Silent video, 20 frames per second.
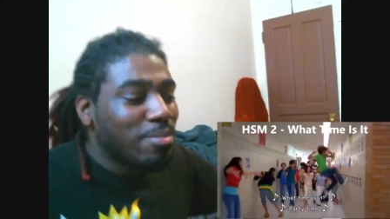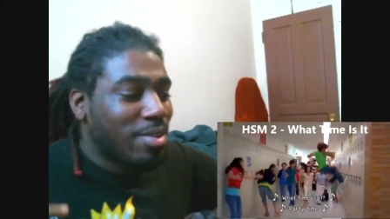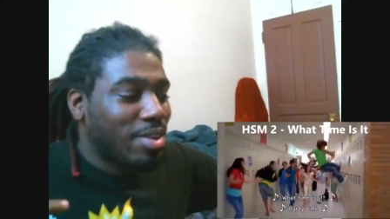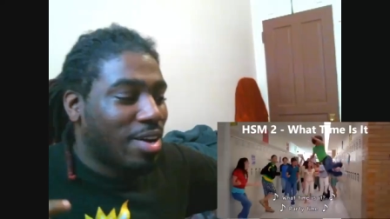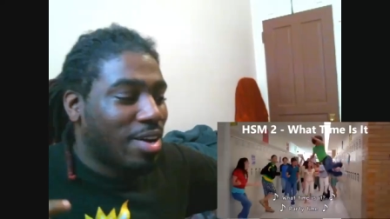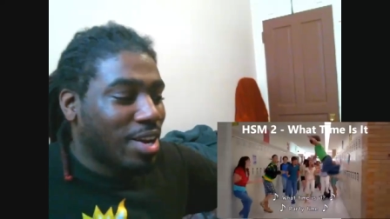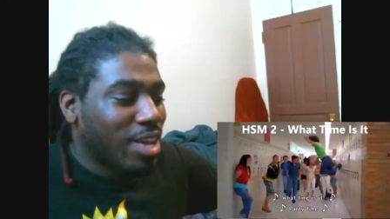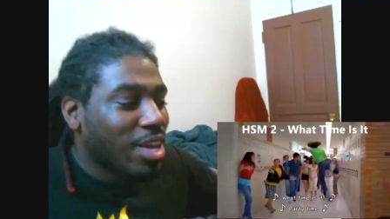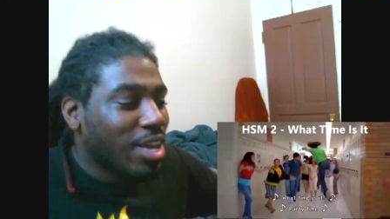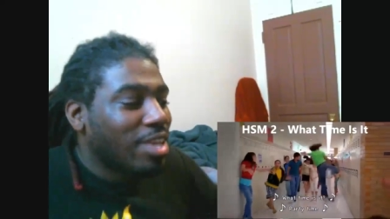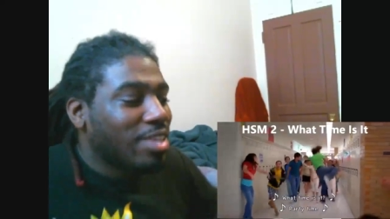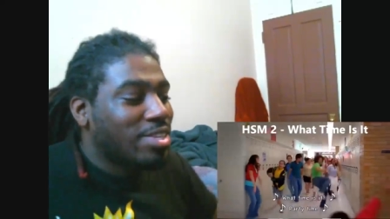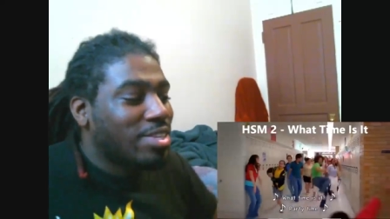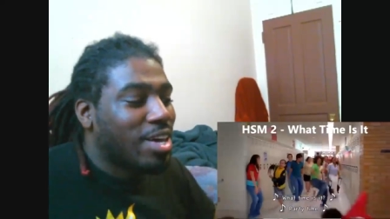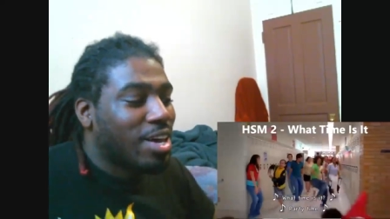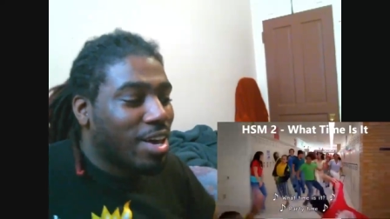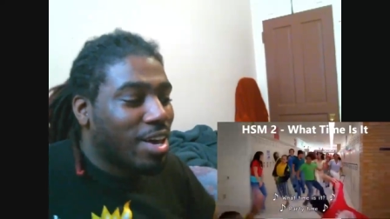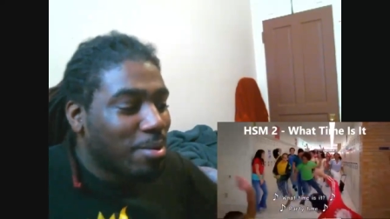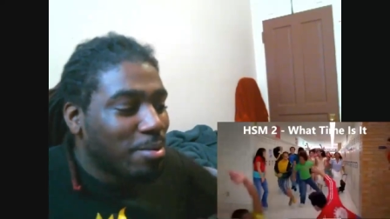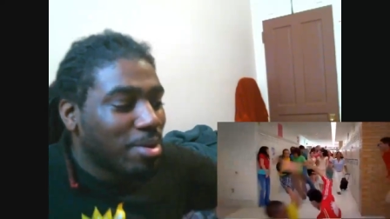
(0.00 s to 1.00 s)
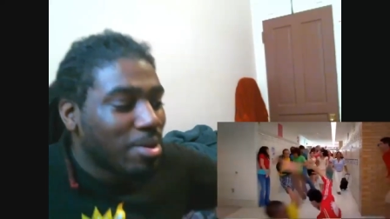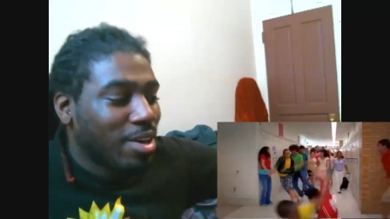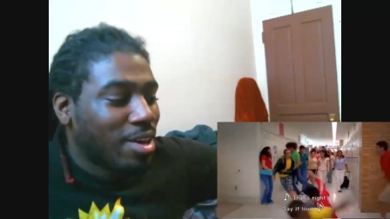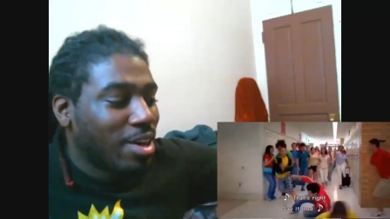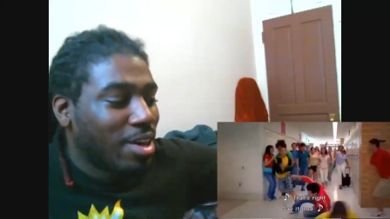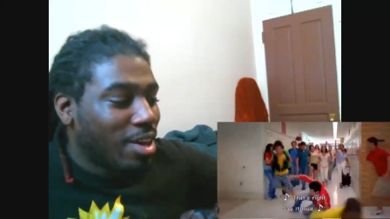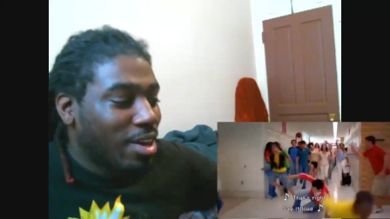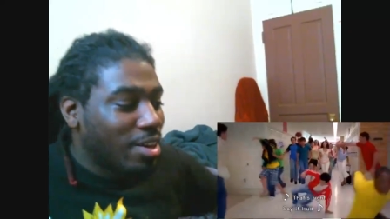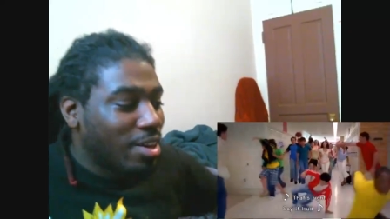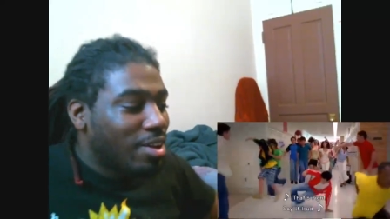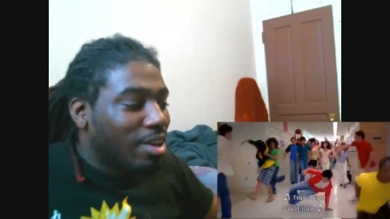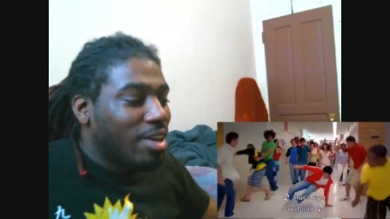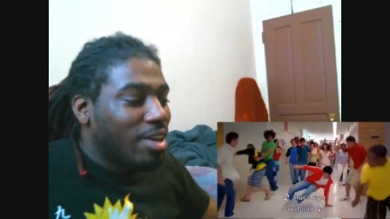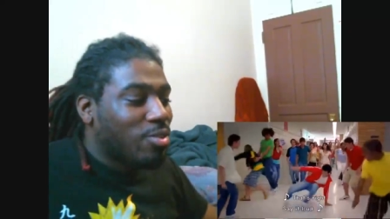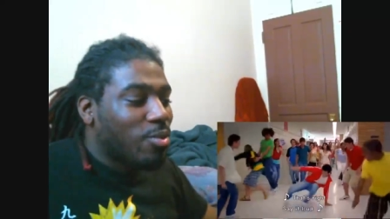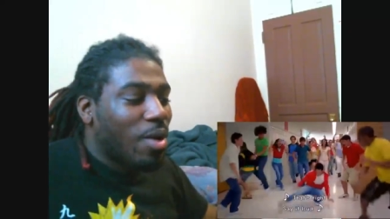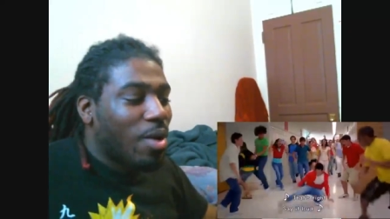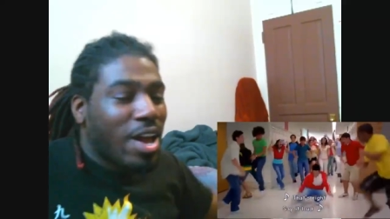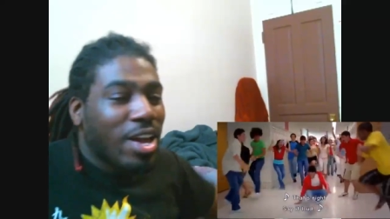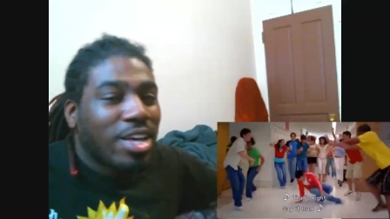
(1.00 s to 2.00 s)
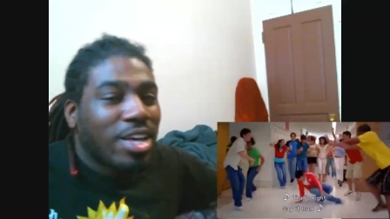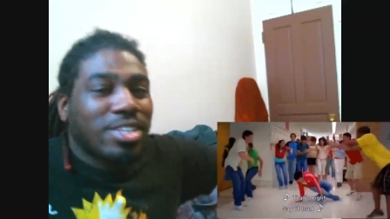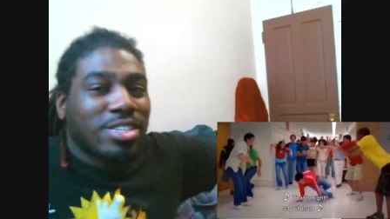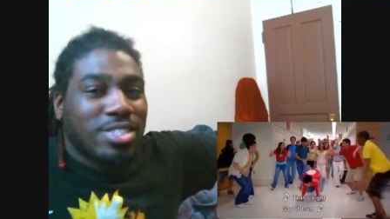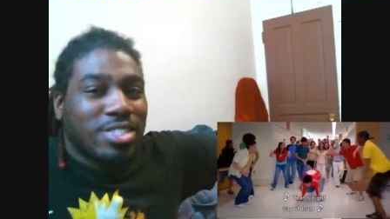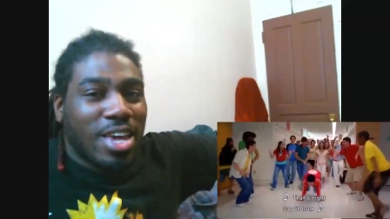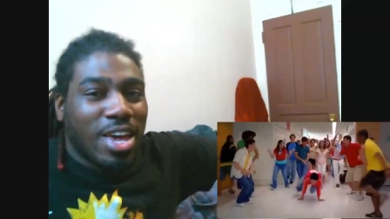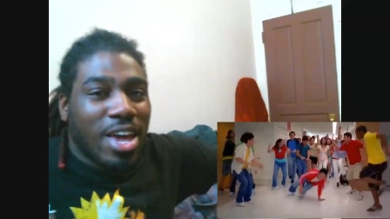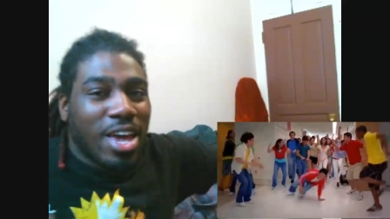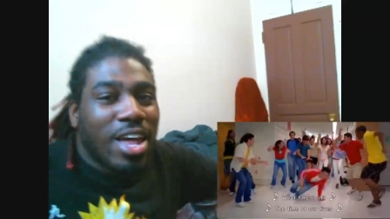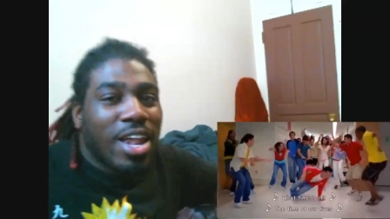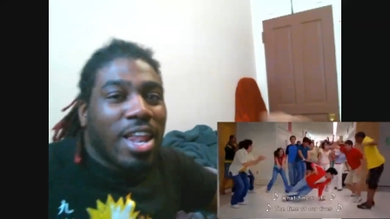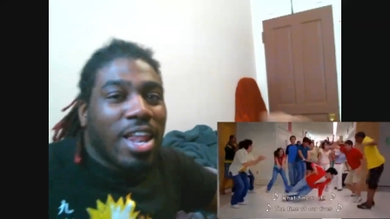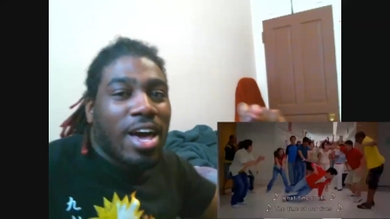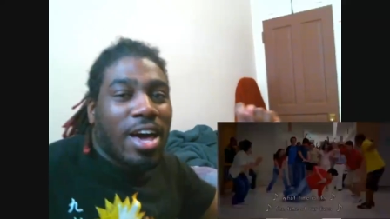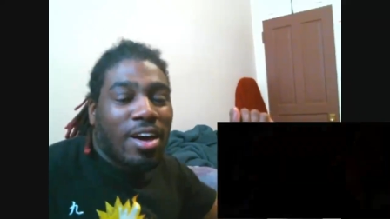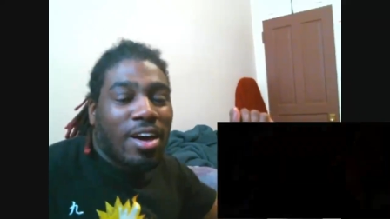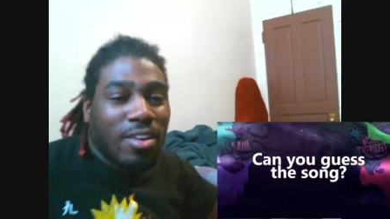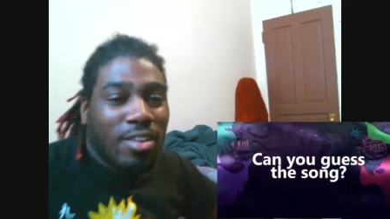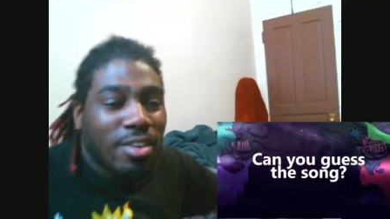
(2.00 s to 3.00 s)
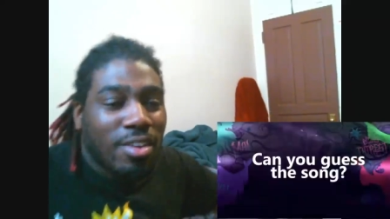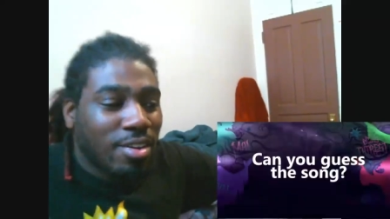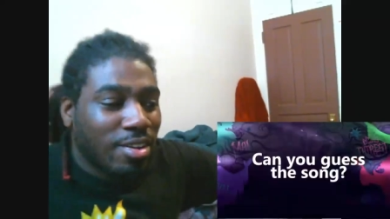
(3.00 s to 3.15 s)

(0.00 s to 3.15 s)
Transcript: Party time. That's right, say it loud.